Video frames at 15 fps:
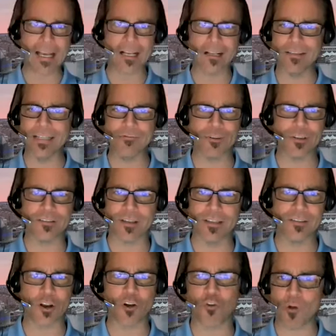in Cleveland is,
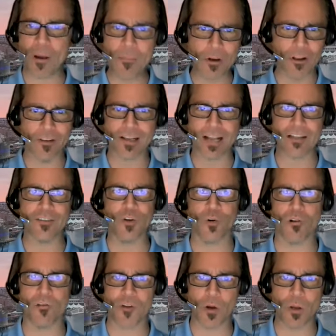is a criminal and got two
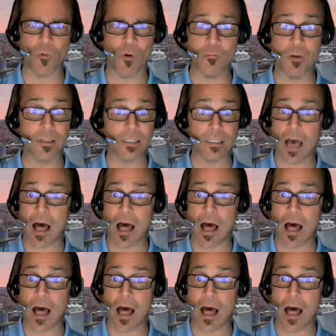hundred thirty-one million